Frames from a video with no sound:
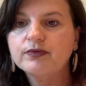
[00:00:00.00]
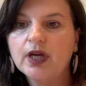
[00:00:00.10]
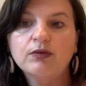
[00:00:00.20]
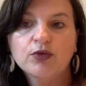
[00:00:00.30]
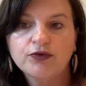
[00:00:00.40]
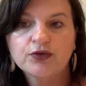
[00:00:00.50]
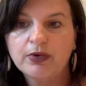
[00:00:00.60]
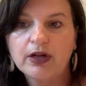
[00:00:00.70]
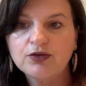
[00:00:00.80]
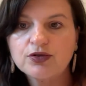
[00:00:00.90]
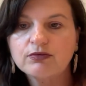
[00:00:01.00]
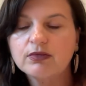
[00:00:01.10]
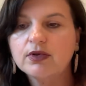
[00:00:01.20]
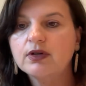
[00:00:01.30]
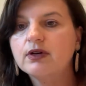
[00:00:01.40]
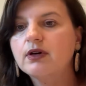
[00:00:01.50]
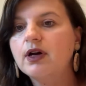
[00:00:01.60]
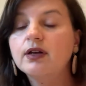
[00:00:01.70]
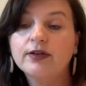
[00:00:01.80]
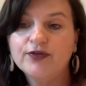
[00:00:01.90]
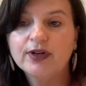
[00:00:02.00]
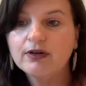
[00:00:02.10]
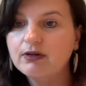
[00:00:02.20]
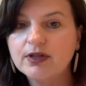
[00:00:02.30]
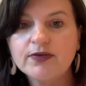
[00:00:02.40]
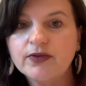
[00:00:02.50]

and move to Belgium. I live there.